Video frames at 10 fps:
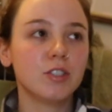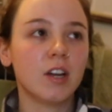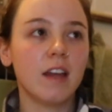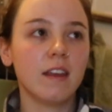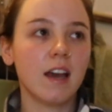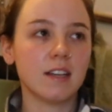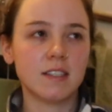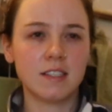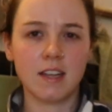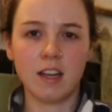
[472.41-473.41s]
want to try the
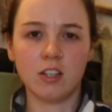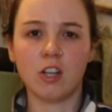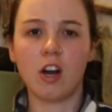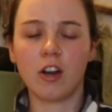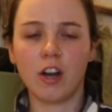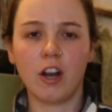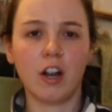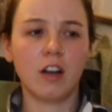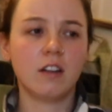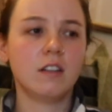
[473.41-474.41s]
Estee
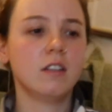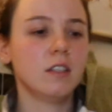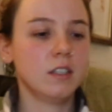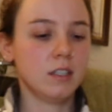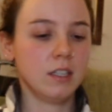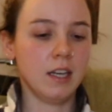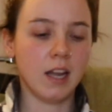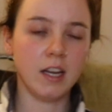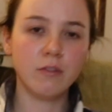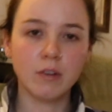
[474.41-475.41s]
Lauder
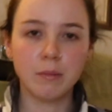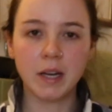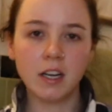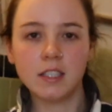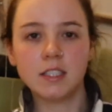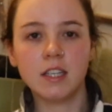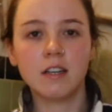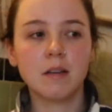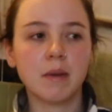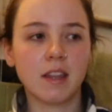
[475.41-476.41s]
Night Repair
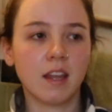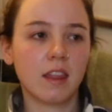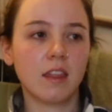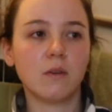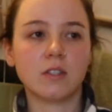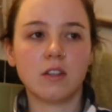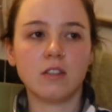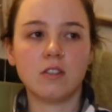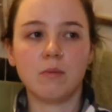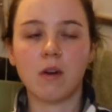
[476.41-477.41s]
Serum. I think those are the
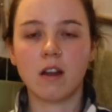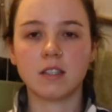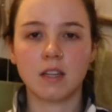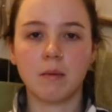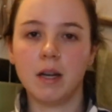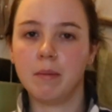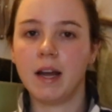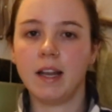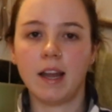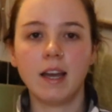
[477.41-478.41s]
two products that I'm going to
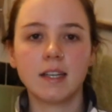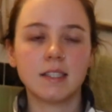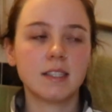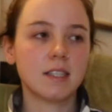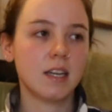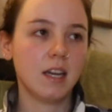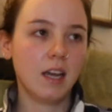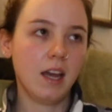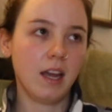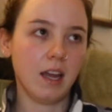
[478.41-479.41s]
buy next
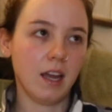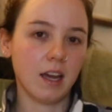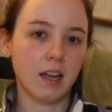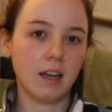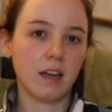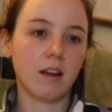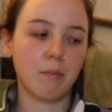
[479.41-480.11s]
and